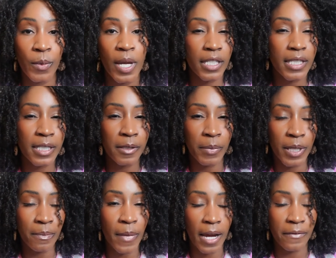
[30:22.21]
just be
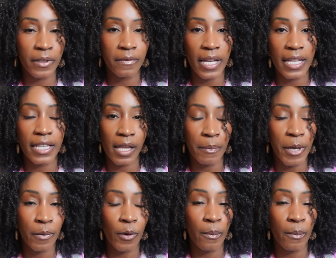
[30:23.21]
mindful of that people